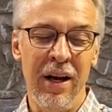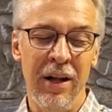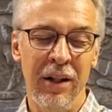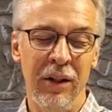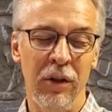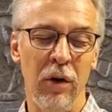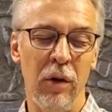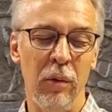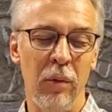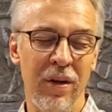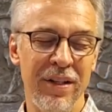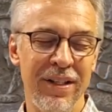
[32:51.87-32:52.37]

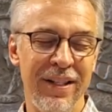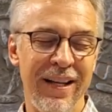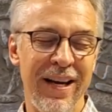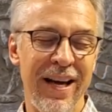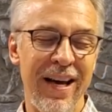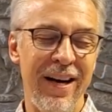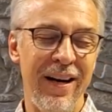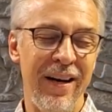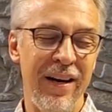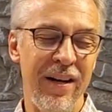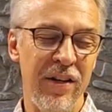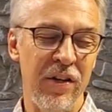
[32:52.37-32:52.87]
Lord, once
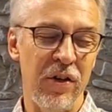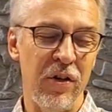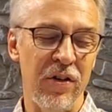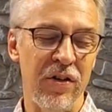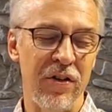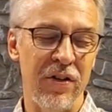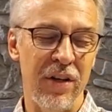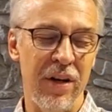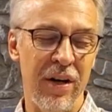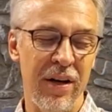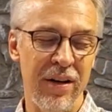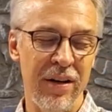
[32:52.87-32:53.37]
again, it is your
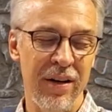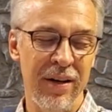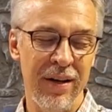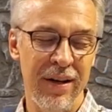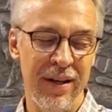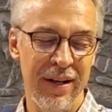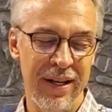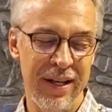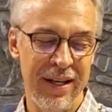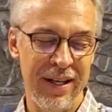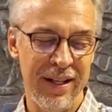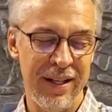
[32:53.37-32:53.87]
Son
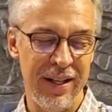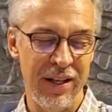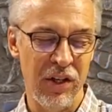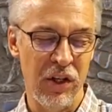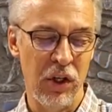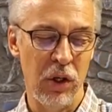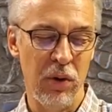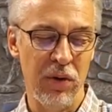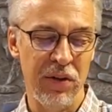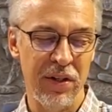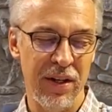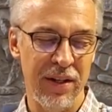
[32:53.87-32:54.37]
that
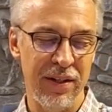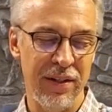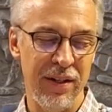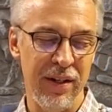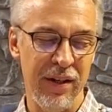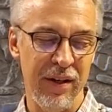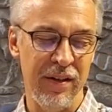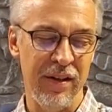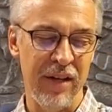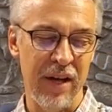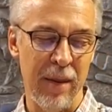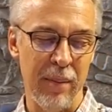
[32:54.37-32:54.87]
shows us the
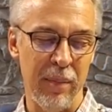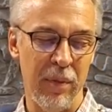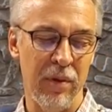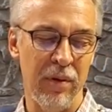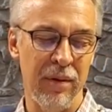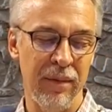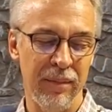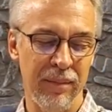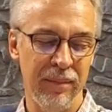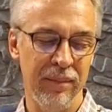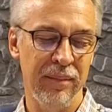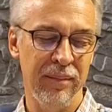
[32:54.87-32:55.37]

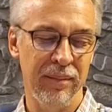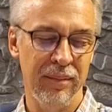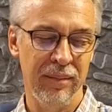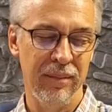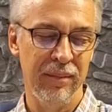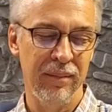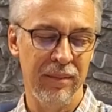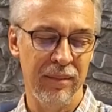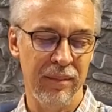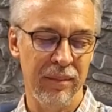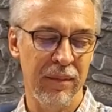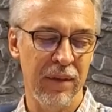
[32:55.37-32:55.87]
example
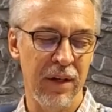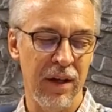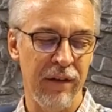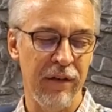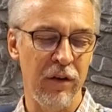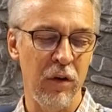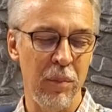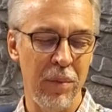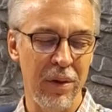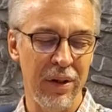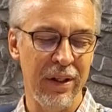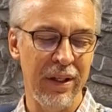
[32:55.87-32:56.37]
of
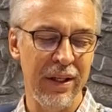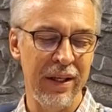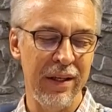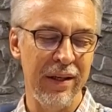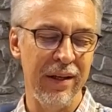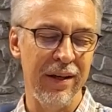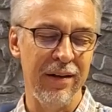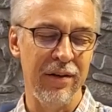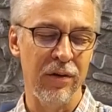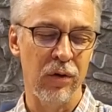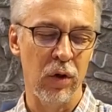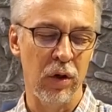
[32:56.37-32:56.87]
humility
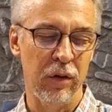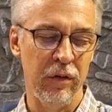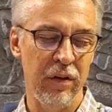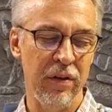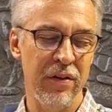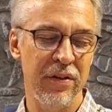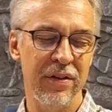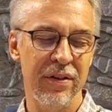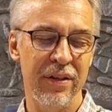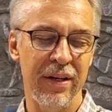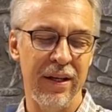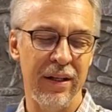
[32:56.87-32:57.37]
and
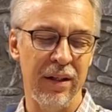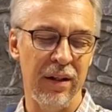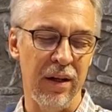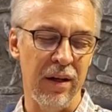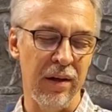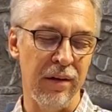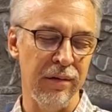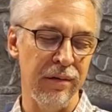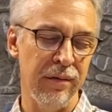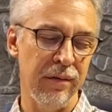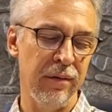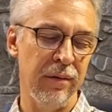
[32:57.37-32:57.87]
service and
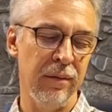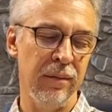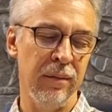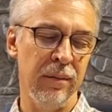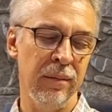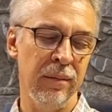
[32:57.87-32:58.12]
love.